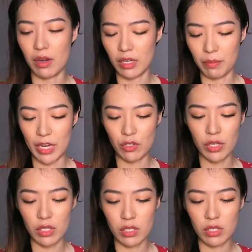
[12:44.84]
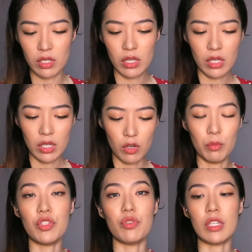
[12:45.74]
the battery is
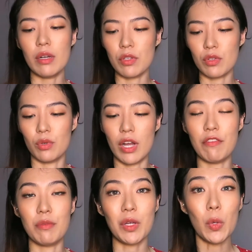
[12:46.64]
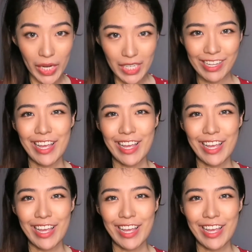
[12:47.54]
almost used up, so I have to be quick.